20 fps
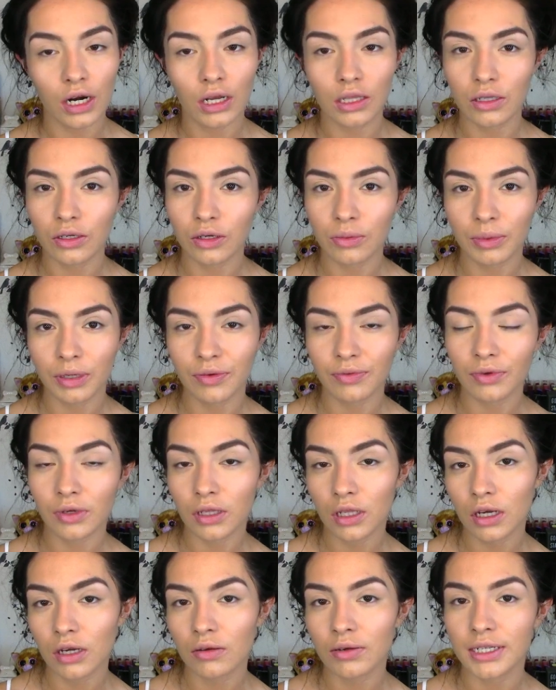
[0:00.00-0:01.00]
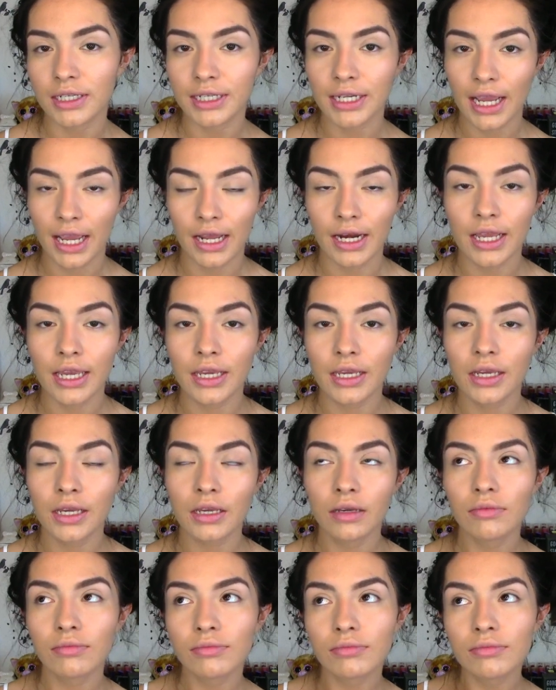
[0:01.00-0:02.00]
a little bit of glow and
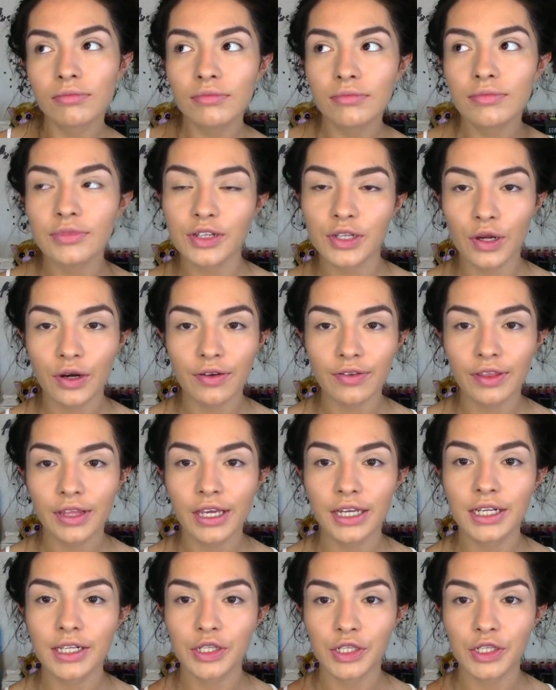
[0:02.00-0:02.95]
tanning sort of thing.